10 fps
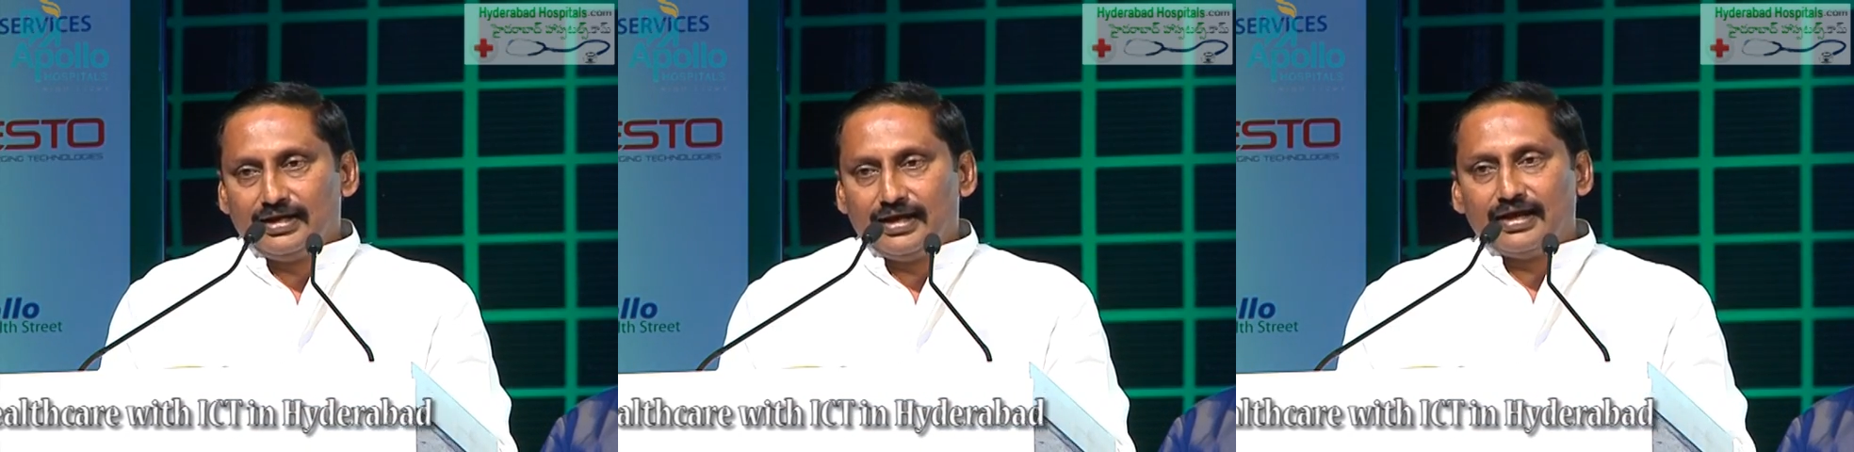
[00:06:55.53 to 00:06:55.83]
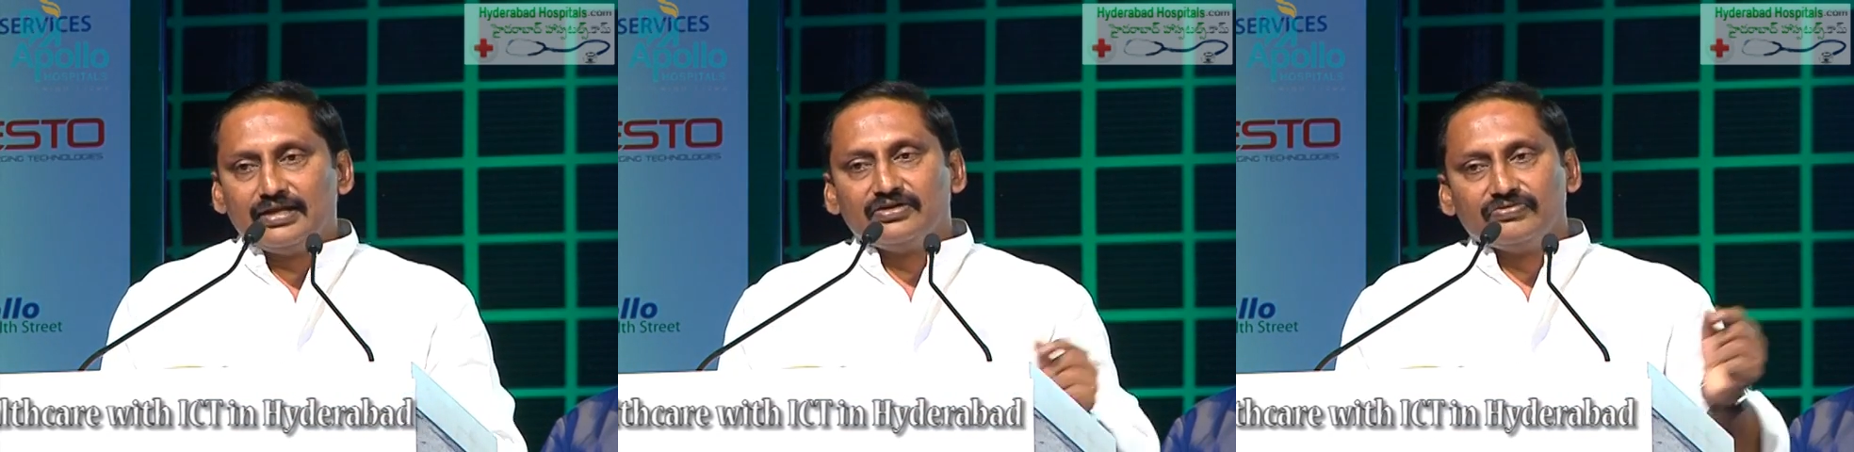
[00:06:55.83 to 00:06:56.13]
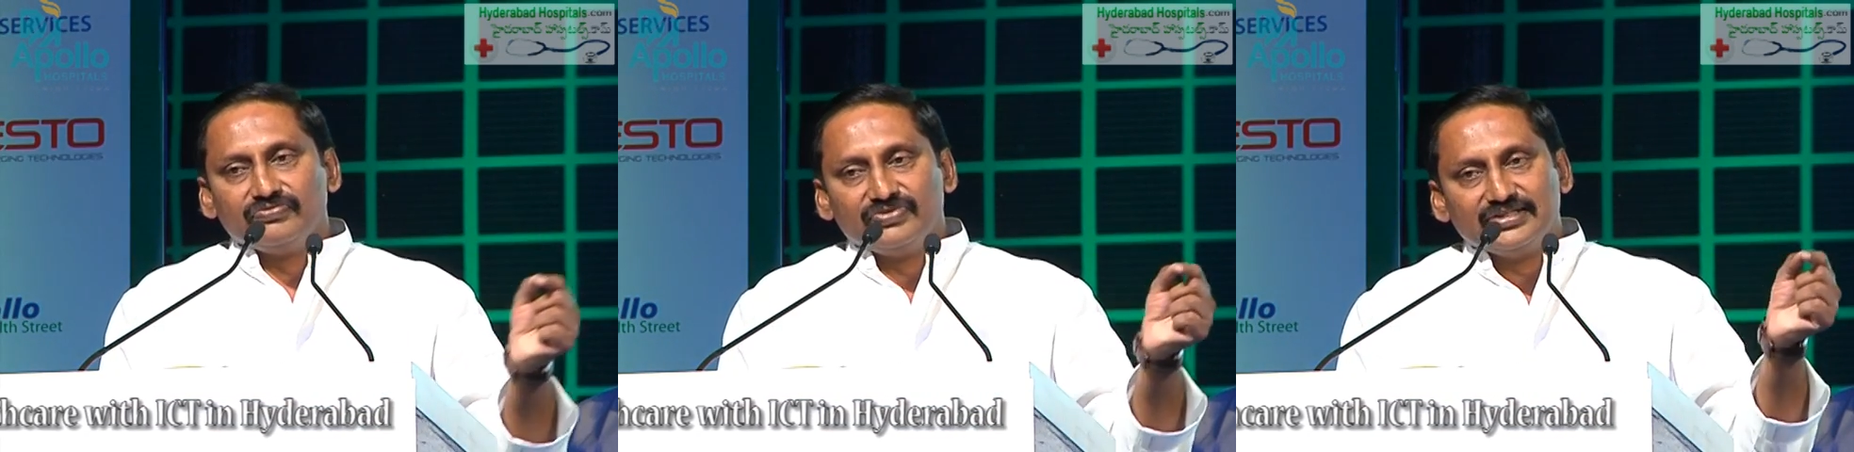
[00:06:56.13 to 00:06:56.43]

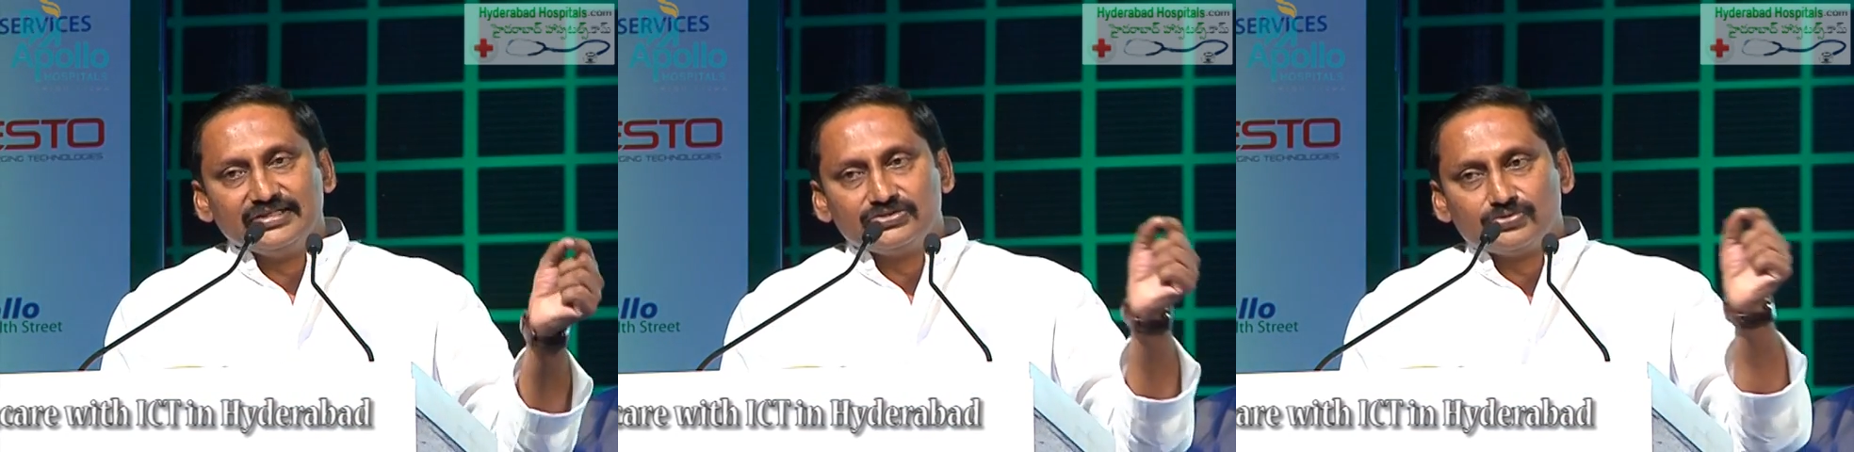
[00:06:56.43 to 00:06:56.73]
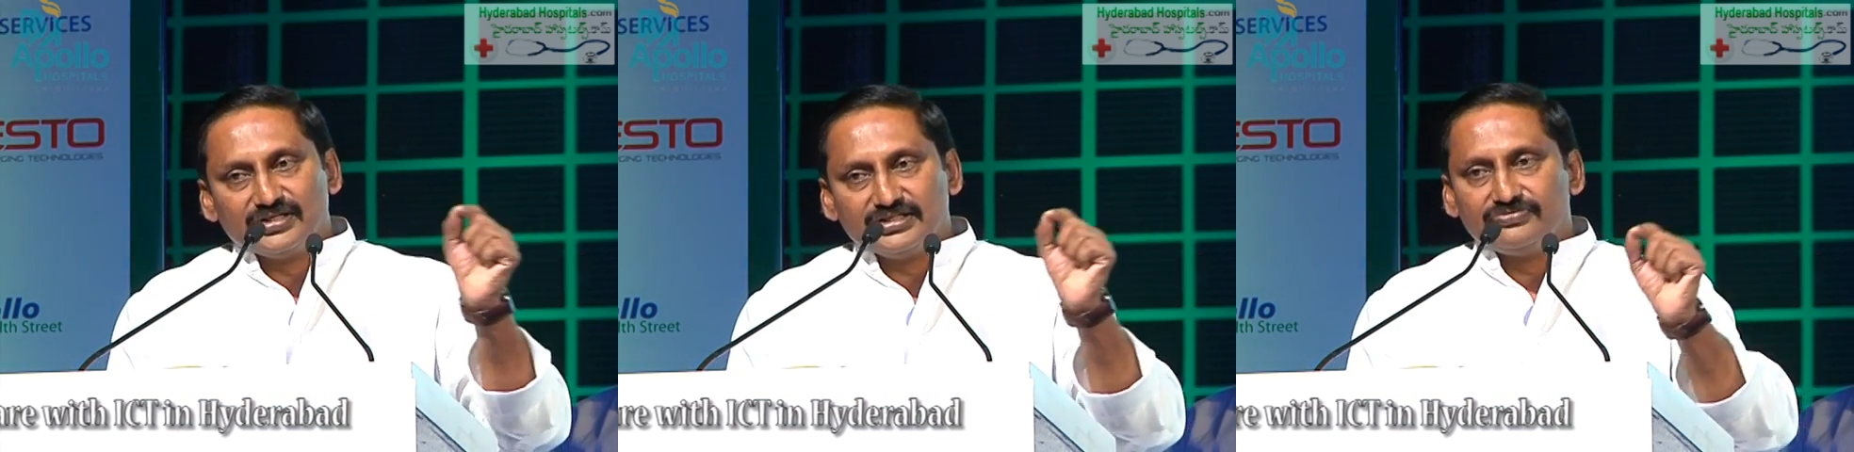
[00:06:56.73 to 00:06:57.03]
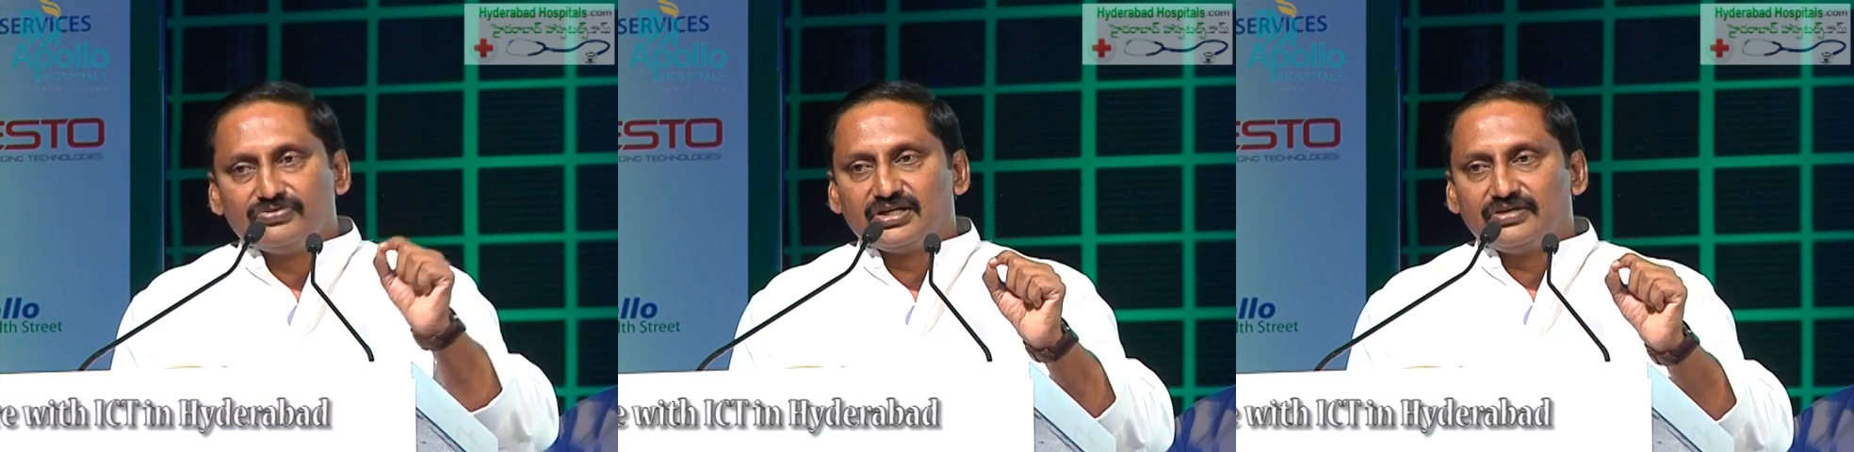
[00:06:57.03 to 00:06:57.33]
And within
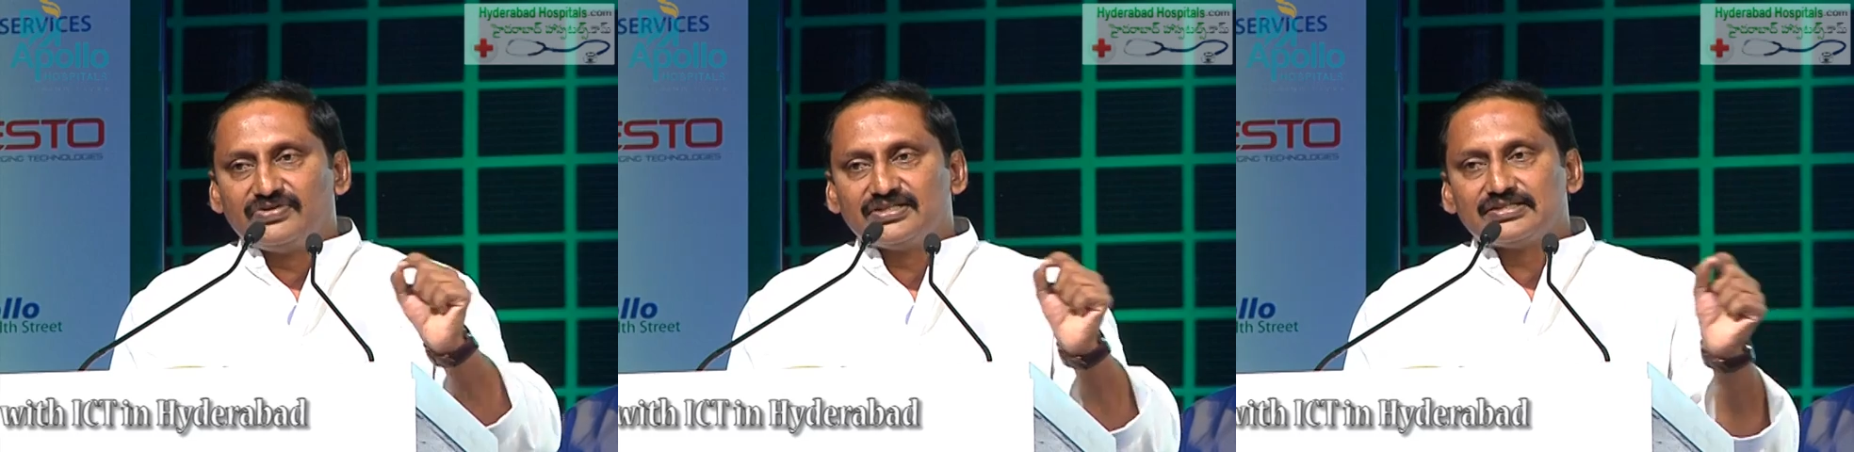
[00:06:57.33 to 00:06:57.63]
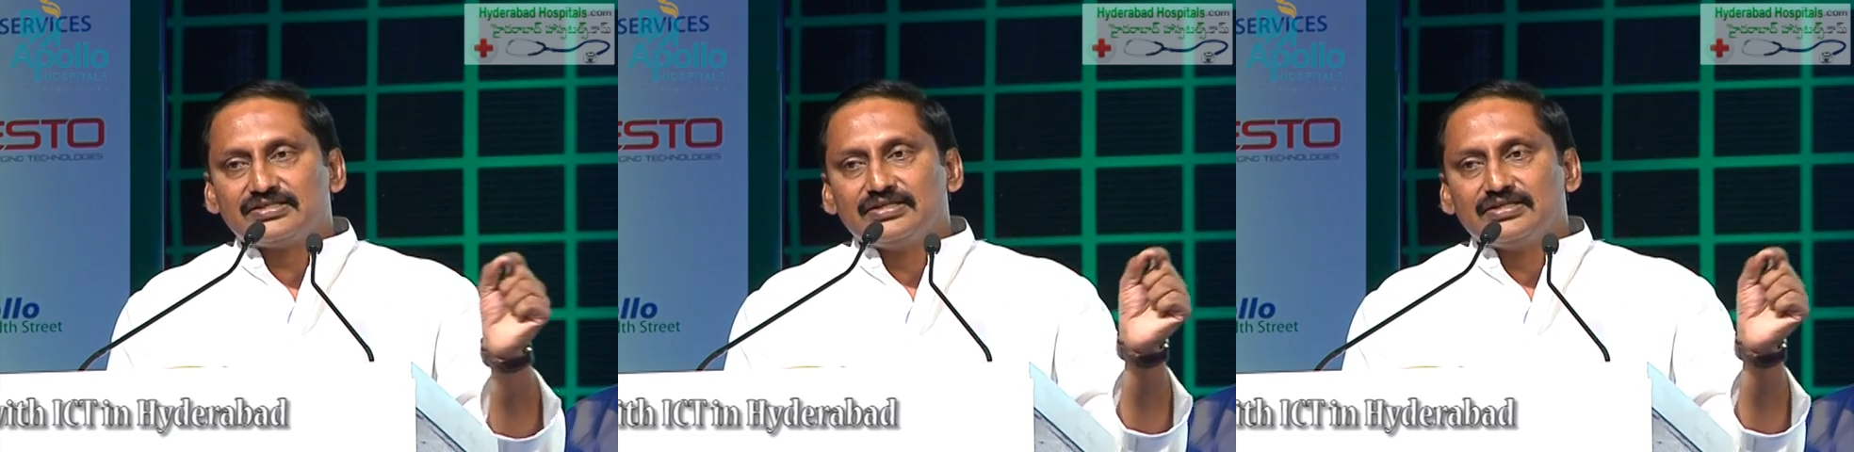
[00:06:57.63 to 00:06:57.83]
24 hours,